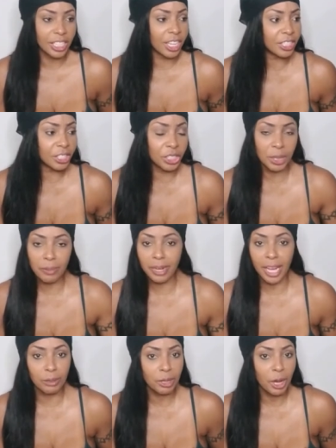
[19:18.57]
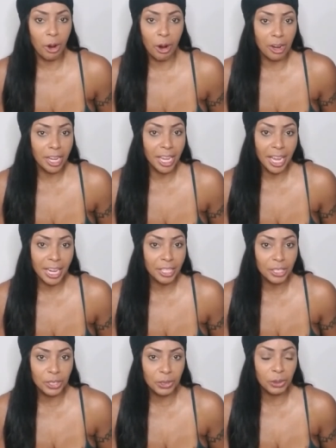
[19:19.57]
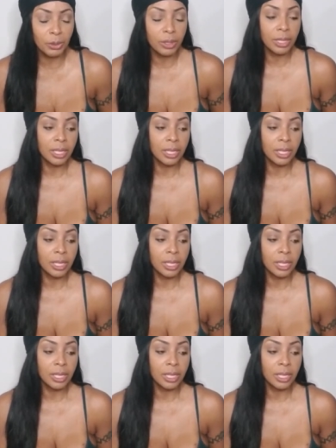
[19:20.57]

us Geminis, we hard headed too.